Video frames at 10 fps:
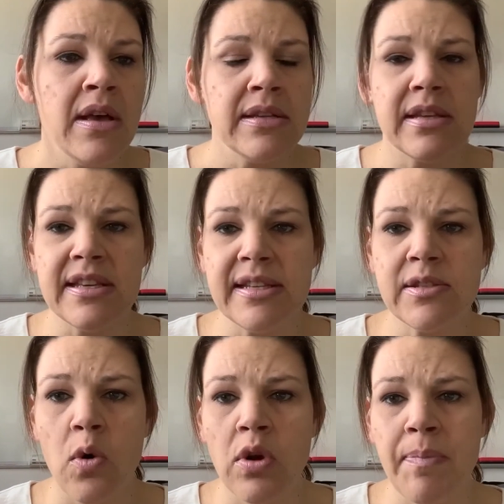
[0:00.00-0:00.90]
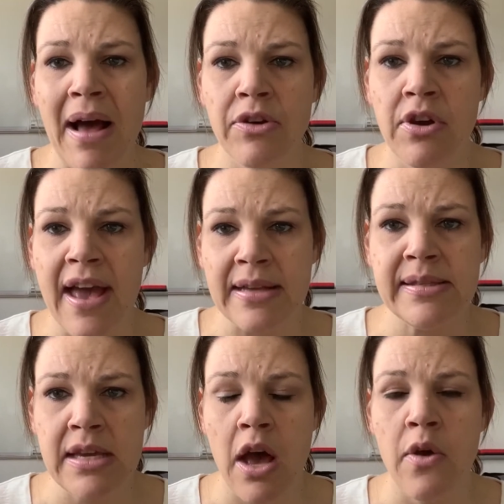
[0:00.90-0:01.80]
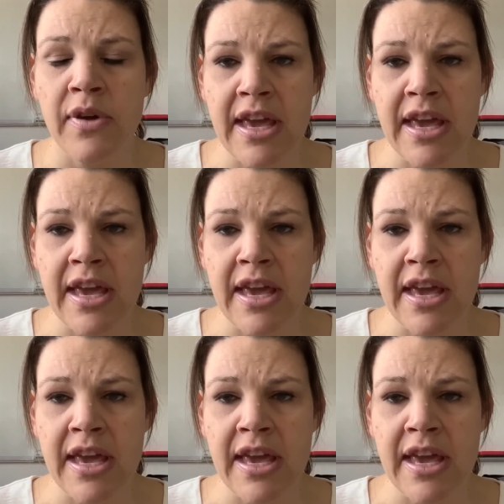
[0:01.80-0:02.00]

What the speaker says: So this is all about your SEO,